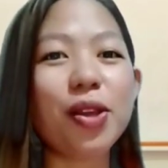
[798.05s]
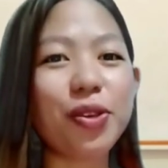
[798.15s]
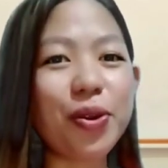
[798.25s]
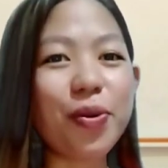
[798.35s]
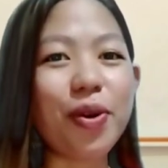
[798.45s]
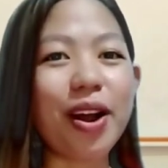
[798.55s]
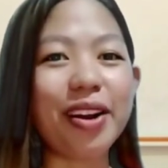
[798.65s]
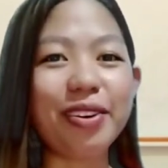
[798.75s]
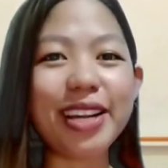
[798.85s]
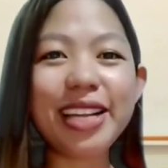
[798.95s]
You
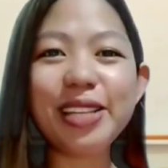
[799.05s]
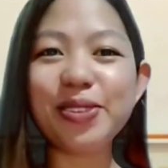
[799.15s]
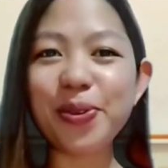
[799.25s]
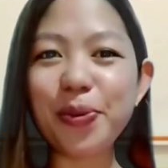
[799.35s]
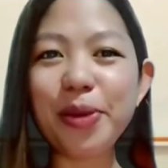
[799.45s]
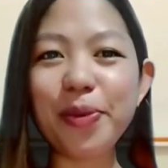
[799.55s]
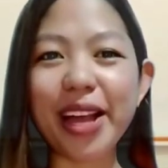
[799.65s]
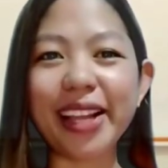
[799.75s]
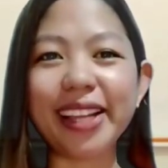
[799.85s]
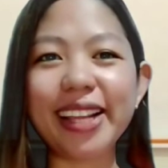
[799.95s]
are really doing
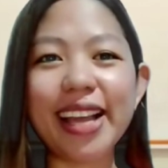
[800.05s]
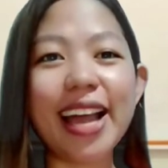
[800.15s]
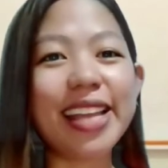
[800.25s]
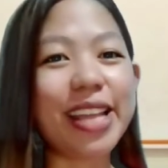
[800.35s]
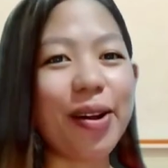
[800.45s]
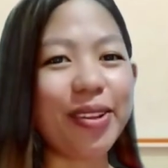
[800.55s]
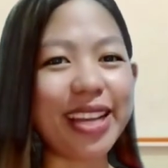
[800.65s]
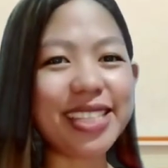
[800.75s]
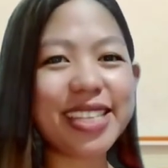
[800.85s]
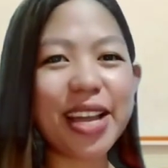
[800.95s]
well. Now
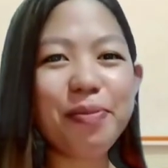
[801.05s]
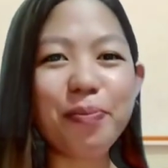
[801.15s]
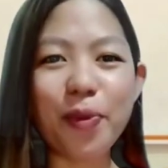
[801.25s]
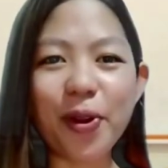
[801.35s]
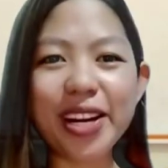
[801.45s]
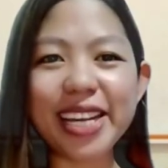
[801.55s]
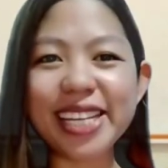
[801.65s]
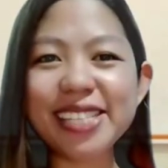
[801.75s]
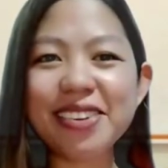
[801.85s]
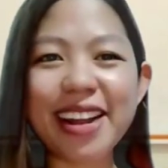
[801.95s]
let's get more
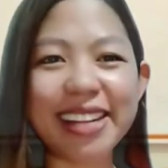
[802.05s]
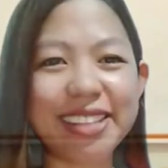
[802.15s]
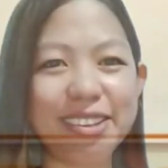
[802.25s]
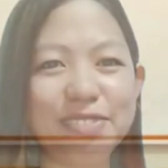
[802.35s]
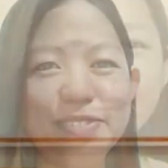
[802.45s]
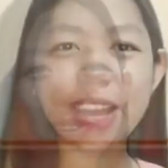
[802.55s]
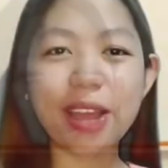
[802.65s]
interactive.